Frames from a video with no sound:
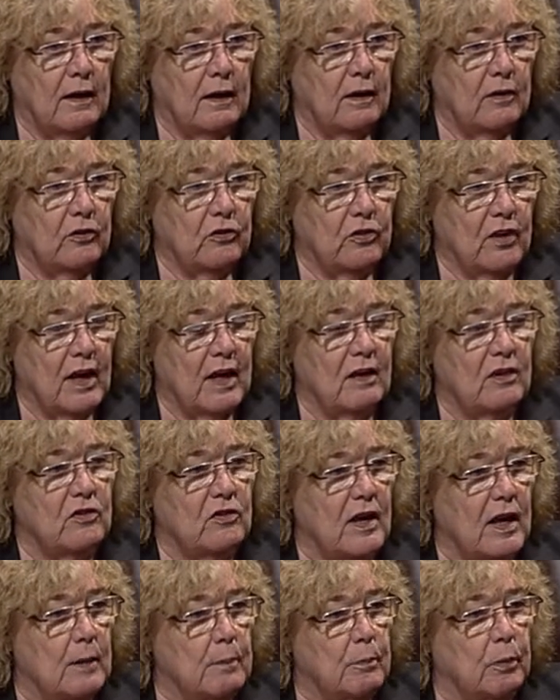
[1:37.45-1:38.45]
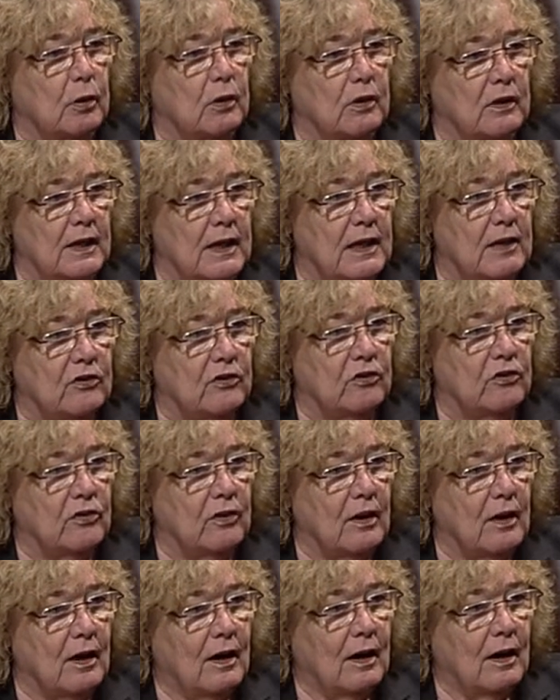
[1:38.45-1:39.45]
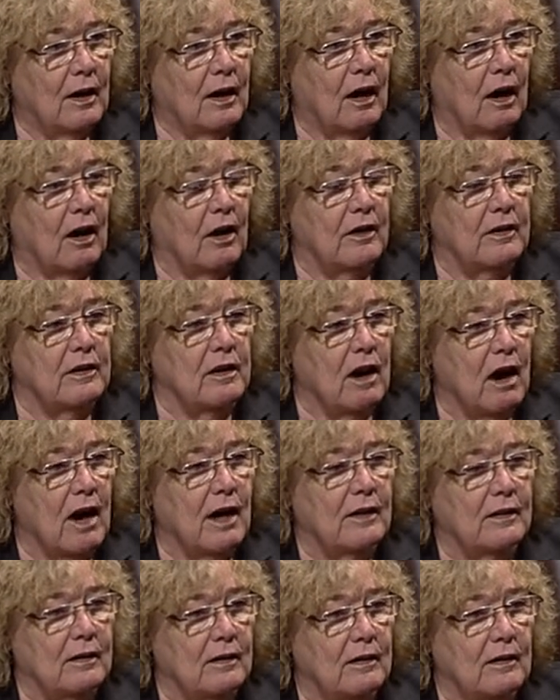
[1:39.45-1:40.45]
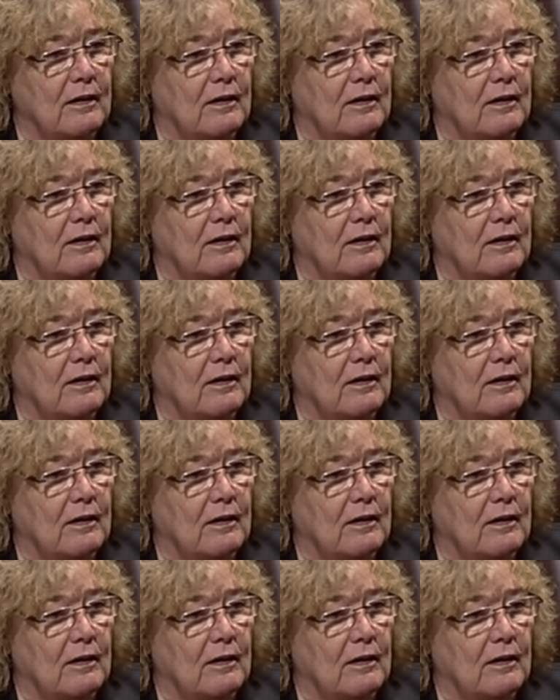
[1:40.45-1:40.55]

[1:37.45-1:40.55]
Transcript: San Jose police are not